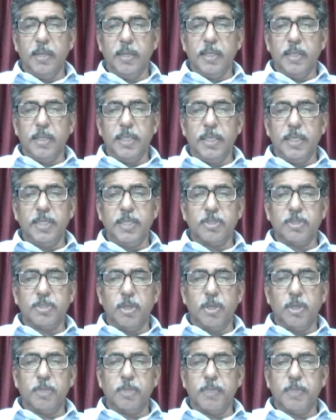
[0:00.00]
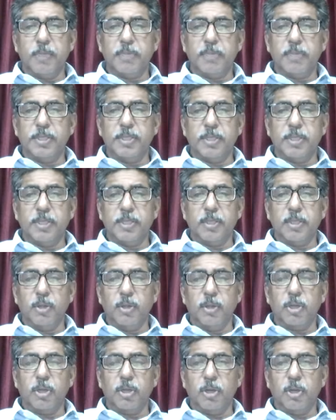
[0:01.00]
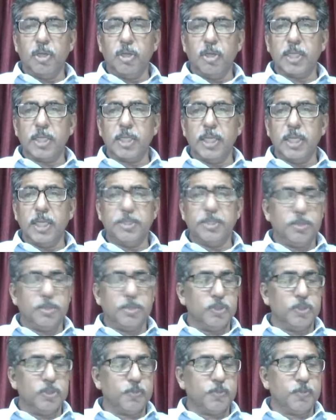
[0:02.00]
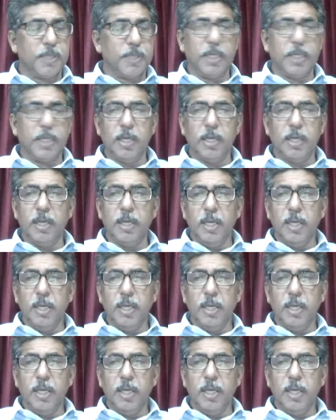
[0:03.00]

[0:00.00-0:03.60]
he is not permitted or authorized to sprinkle